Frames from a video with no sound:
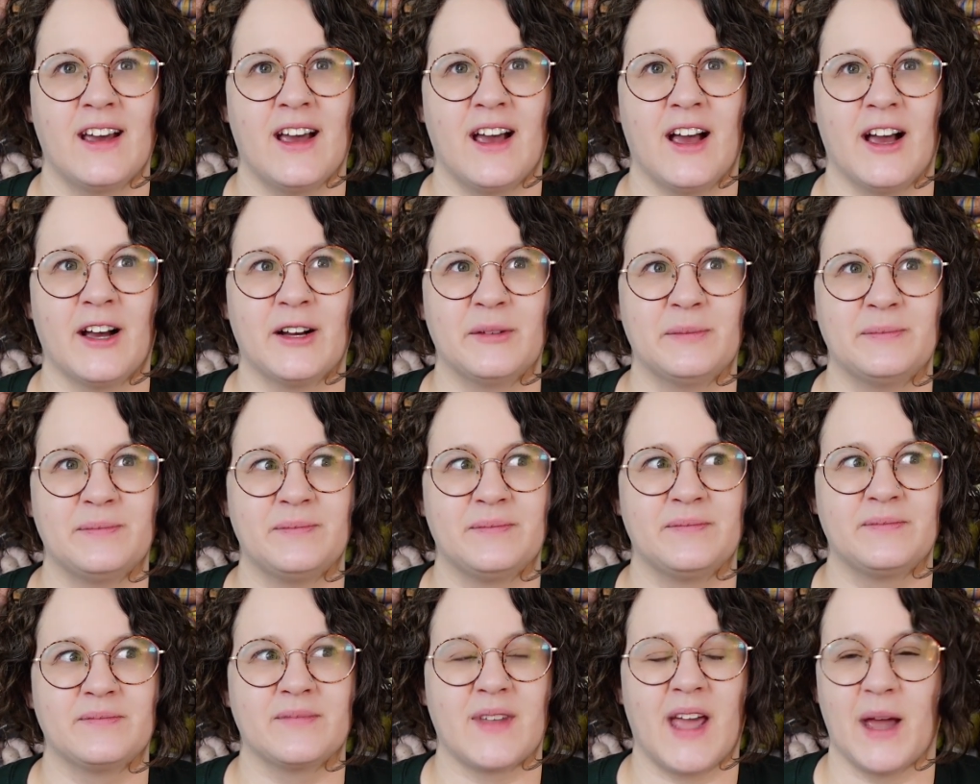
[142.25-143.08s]
I'm
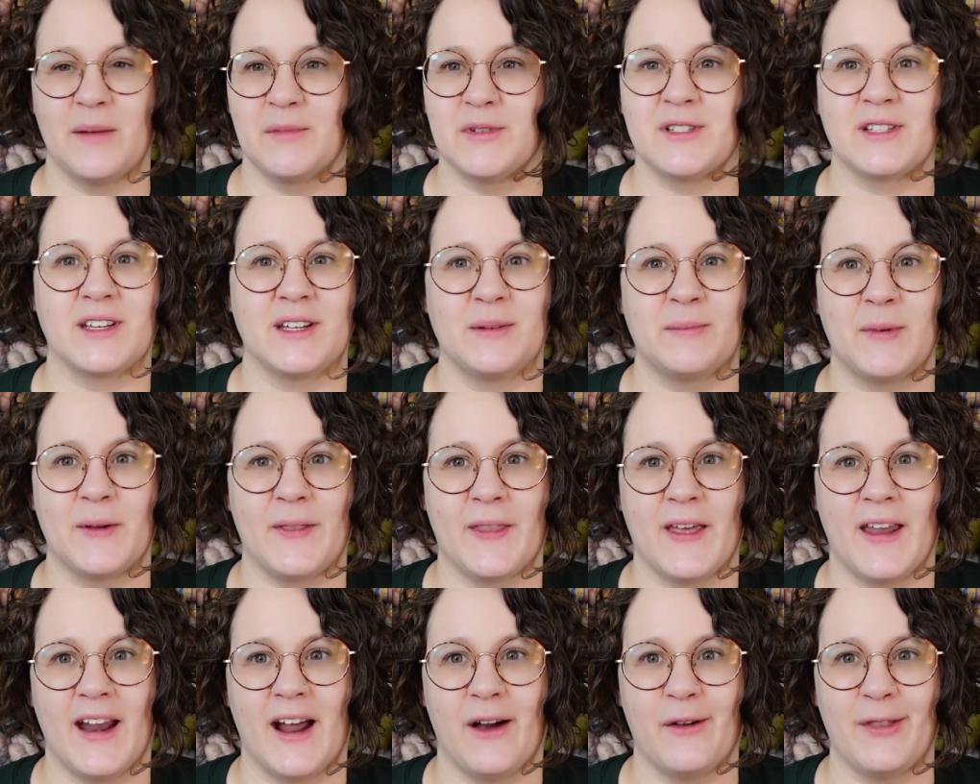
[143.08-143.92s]
just gonna put
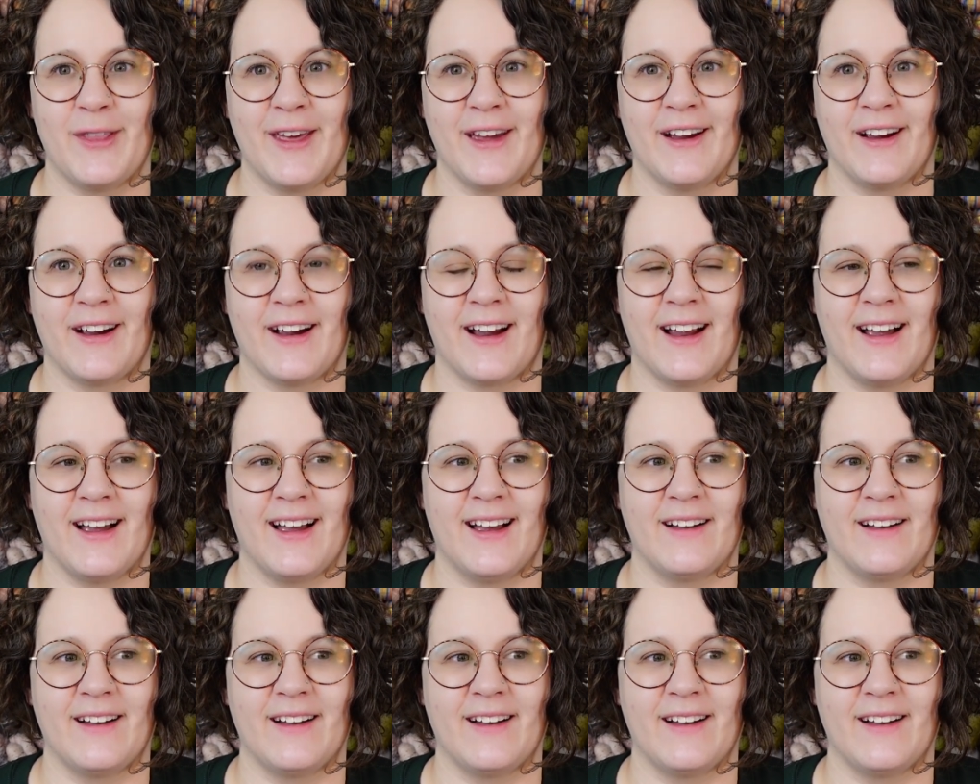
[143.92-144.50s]
that out there.